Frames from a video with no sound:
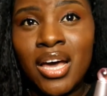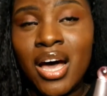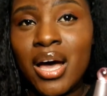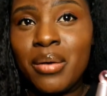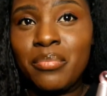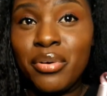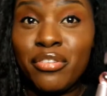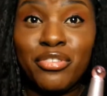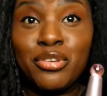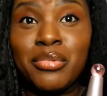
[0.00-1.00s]
um,
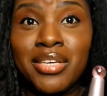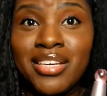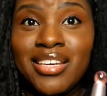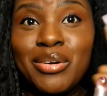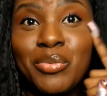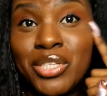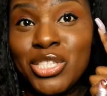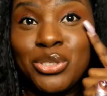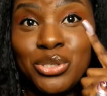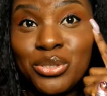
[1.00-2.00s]
perfumey, which
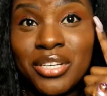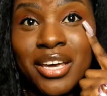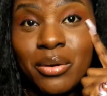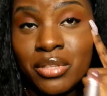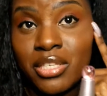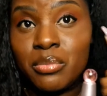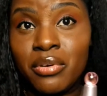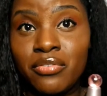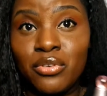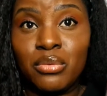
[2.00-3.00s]
you do get with this
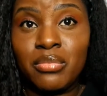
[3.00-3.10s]
perfume.